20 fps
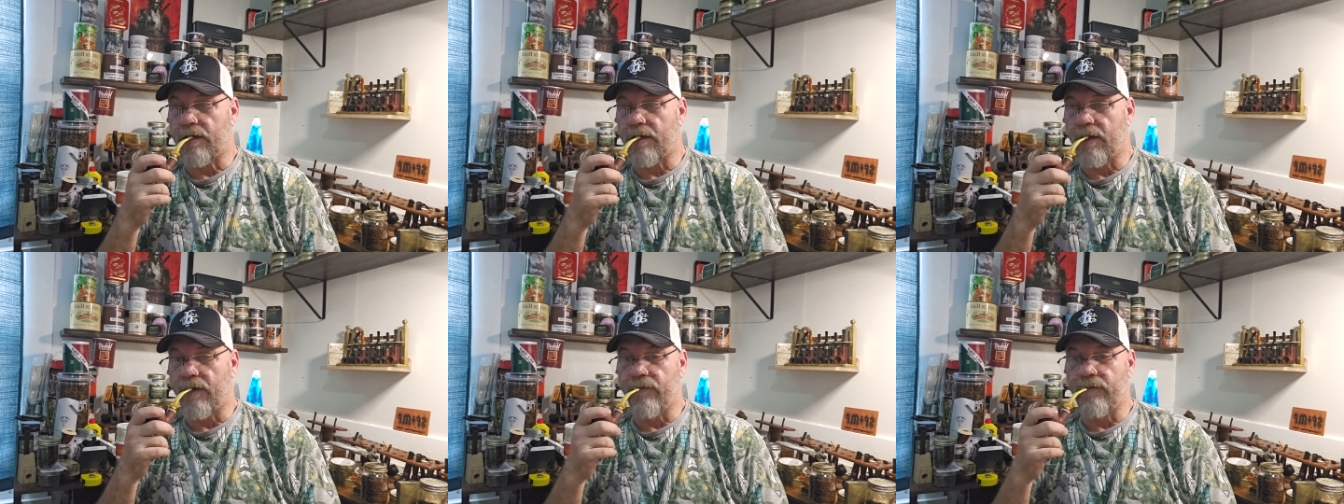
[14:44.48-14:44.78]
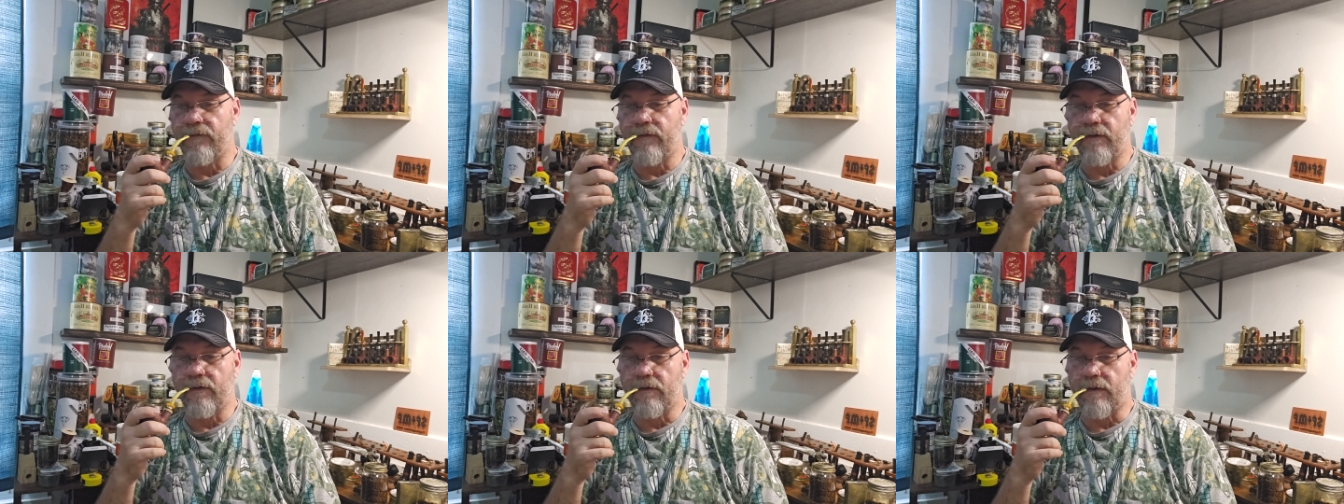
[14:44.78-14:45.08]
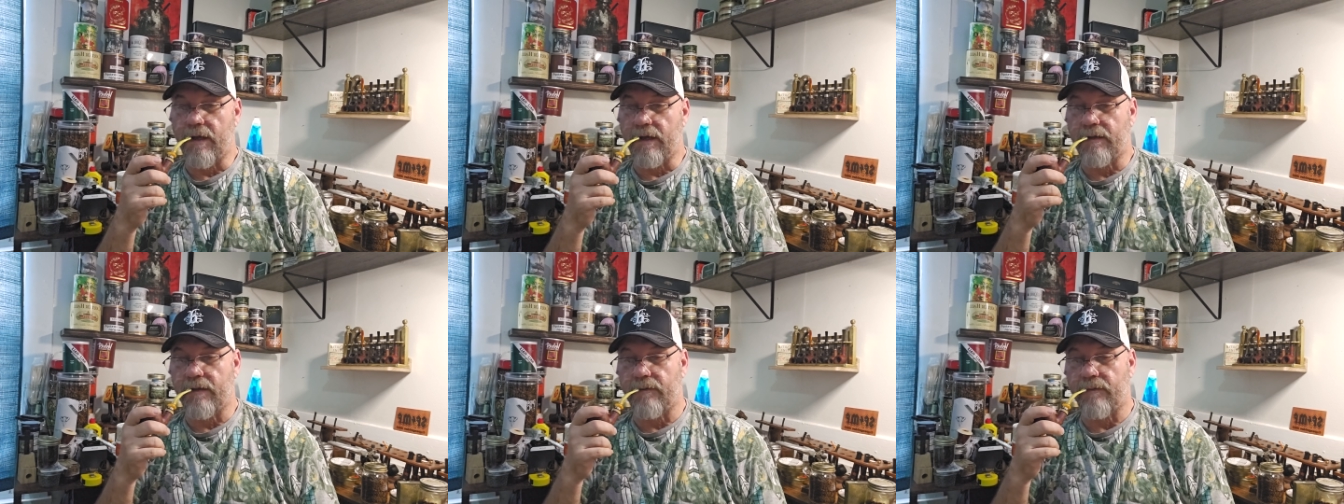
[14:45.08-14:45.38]
If you
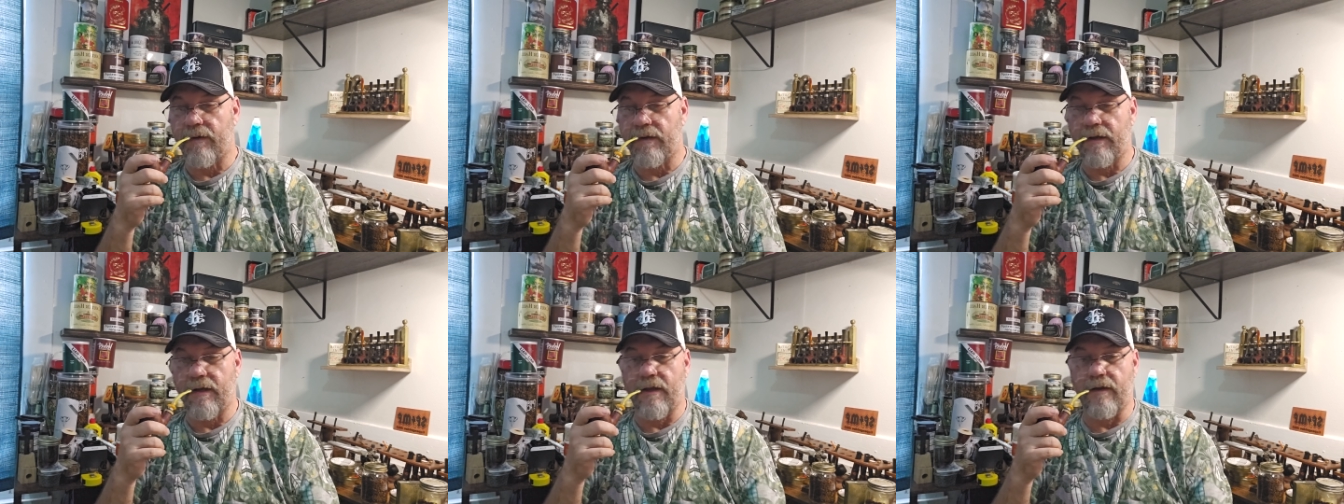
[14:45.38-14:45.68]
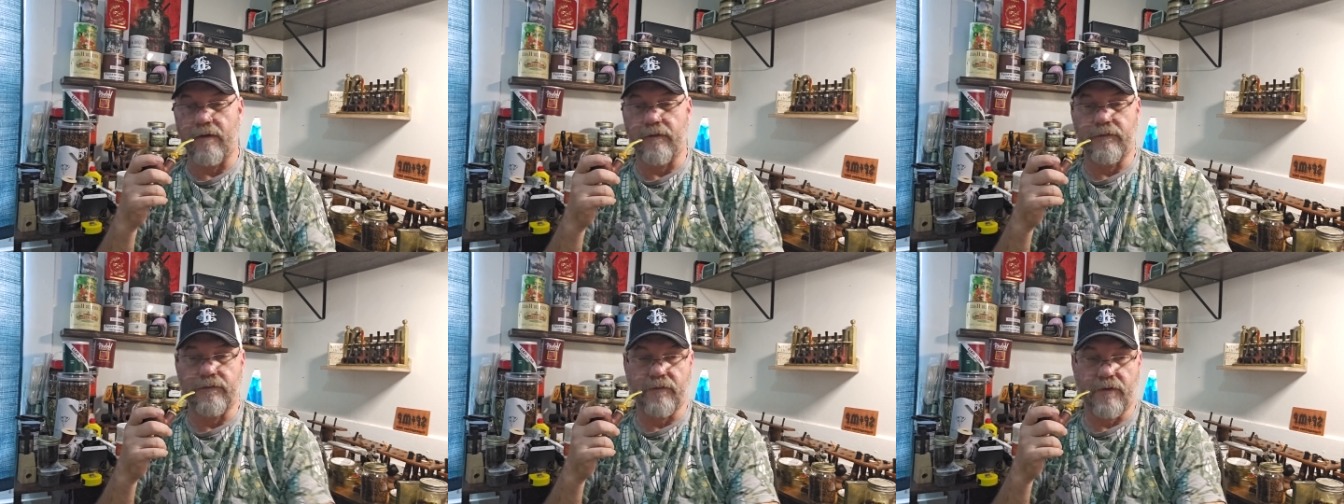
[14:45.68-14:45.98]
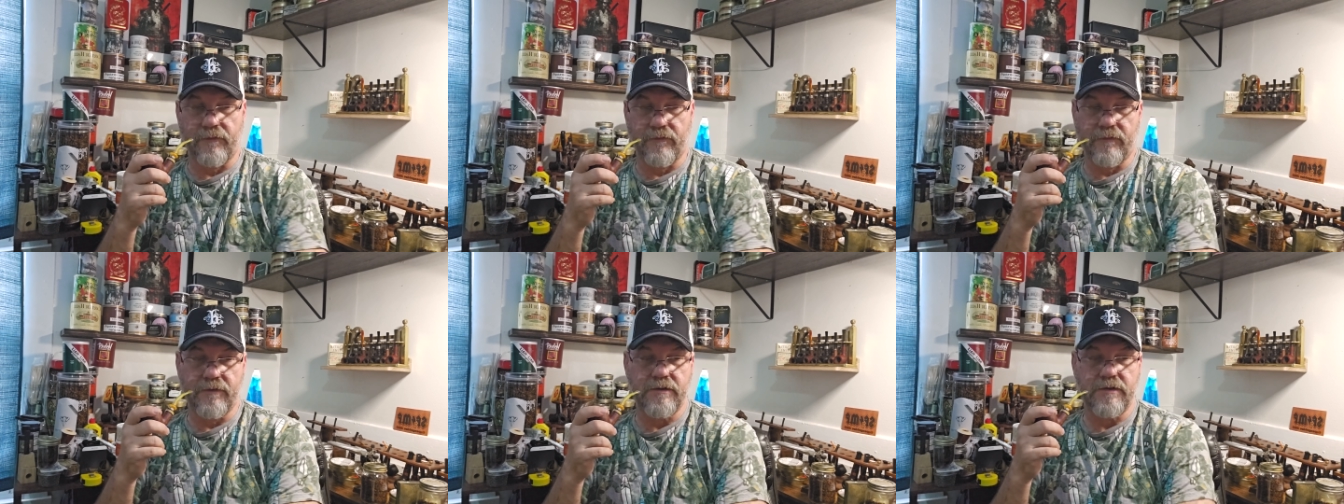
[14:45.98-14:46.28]
don't like them right now,
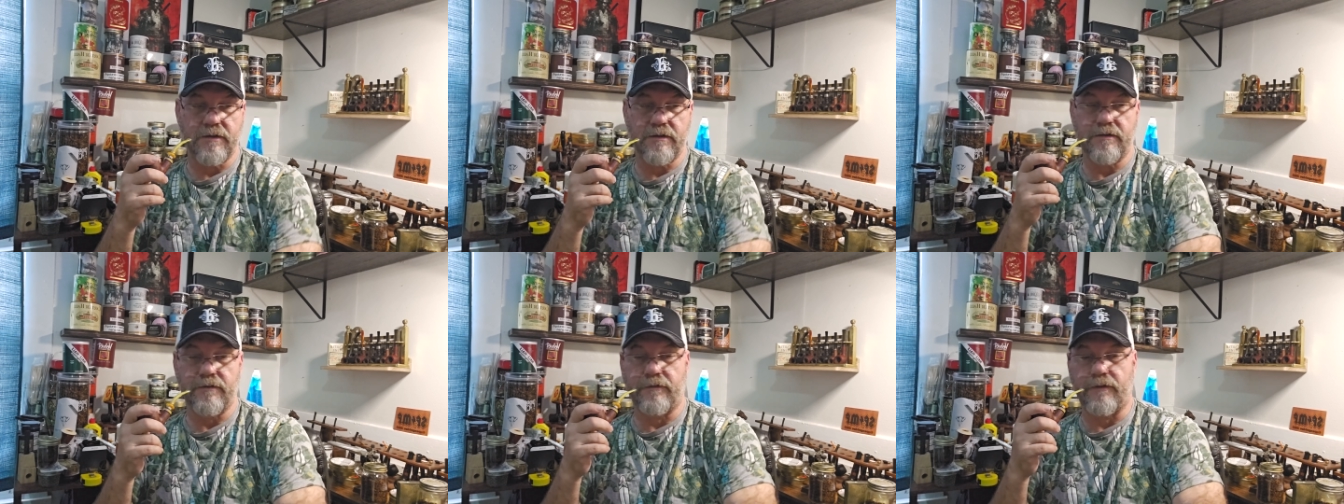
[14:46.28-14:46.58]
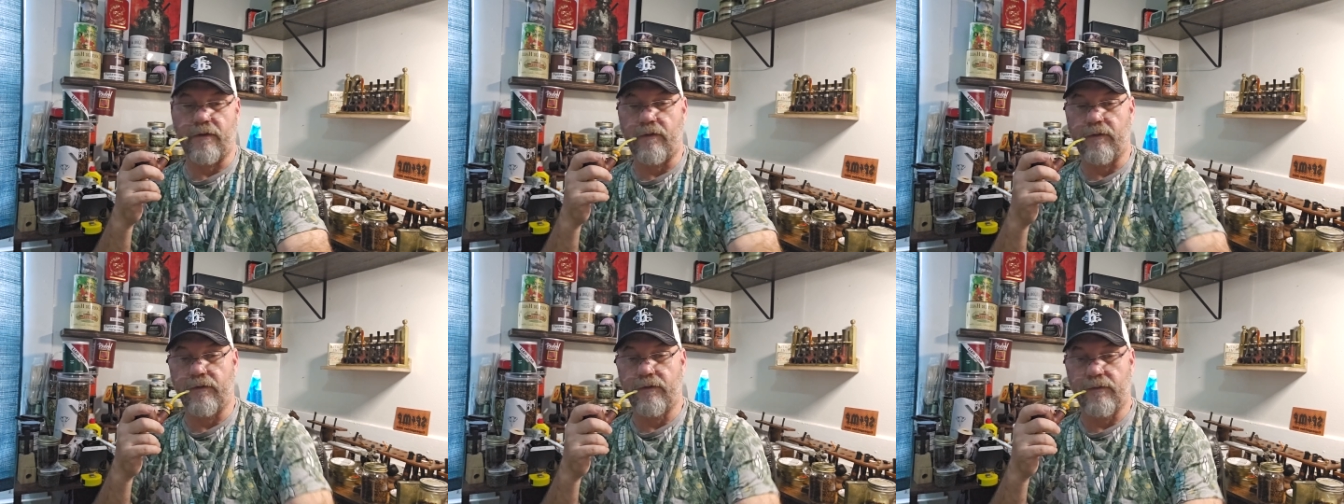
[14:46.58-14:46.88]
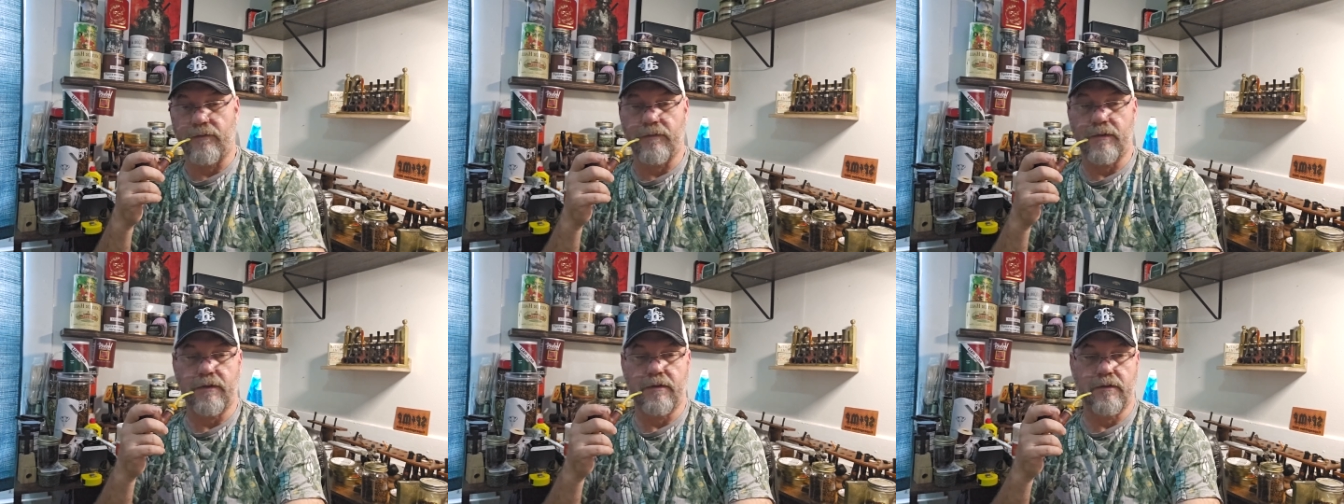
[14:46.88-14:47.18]
straight Virginia is always
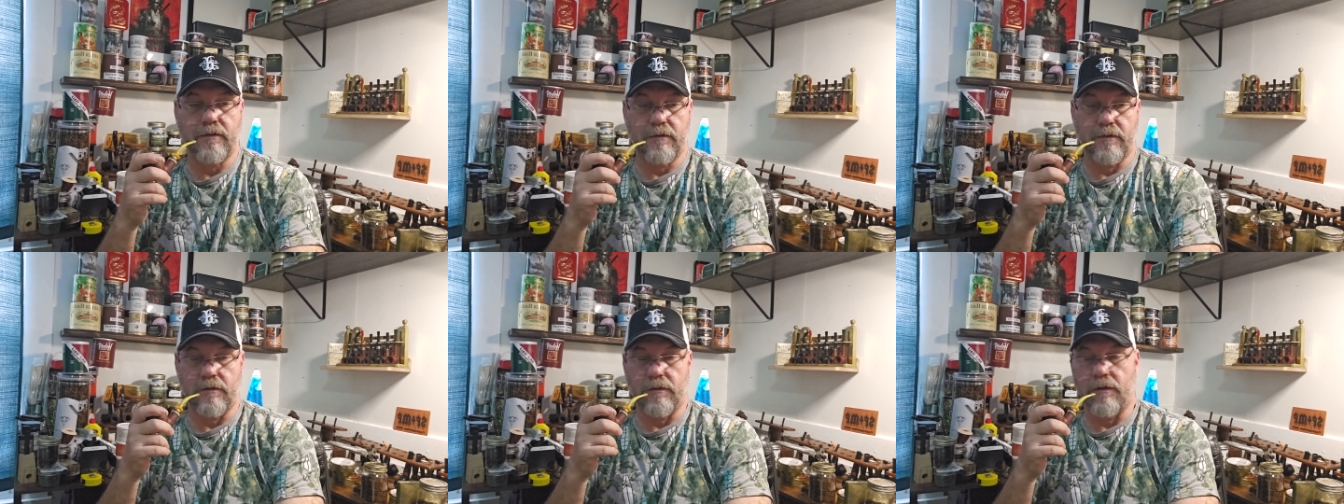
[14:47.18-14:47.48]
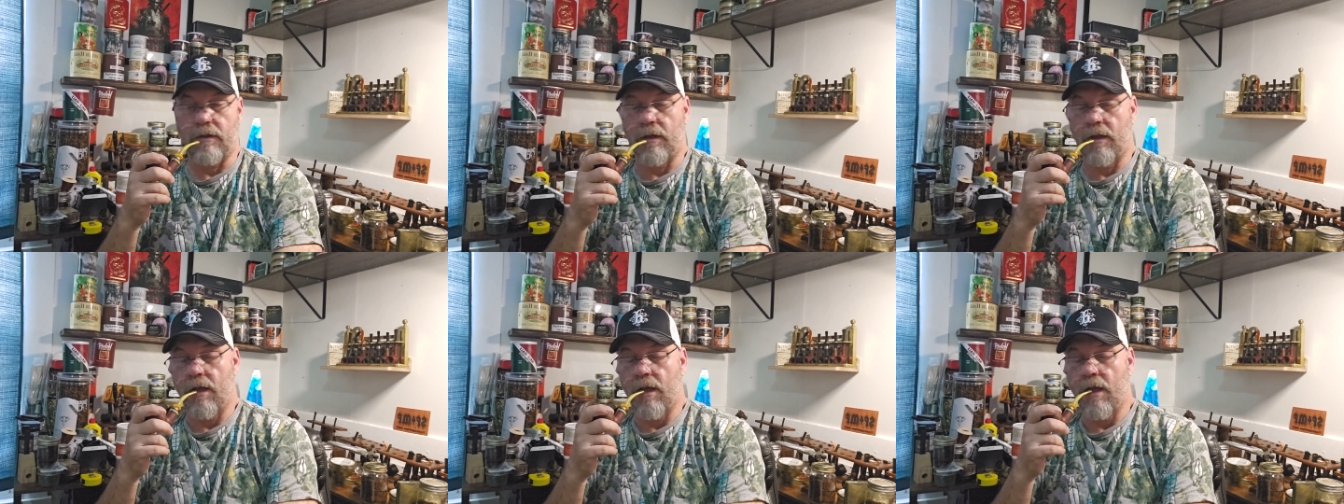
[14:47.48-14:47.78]
going to be good.